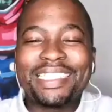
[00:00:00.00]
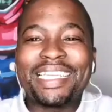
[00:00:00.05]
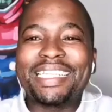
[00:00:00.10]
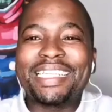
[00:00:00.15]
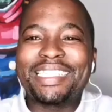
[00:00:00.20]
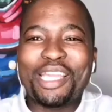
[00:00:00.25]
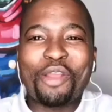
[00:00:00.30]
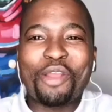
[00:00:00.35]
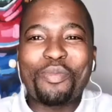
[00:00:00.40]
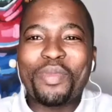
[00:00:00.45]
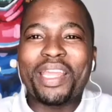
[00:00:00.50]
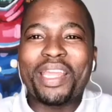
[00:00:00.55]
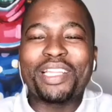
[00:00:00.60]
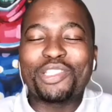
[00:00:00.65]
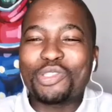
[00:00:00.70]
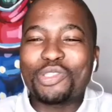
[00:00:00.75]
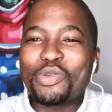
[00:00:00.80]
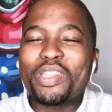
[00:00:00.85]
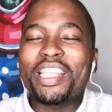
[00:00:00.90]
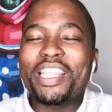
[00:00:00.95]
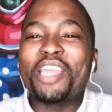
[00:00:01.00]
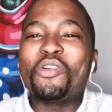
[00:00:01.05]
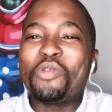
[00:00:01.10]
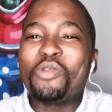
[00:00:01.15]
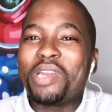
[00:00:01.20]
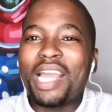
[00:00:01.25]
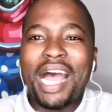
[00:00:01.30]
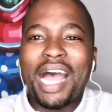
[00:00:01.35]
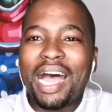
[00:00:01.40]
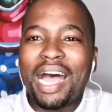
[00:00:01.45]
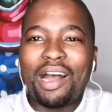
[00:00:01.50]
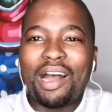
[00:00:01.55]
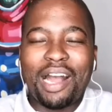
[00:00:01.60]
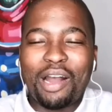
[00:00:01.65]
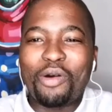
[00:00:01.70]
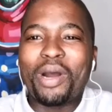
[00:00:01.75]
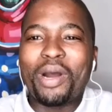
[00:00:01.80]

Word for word: entertainment. So there we are.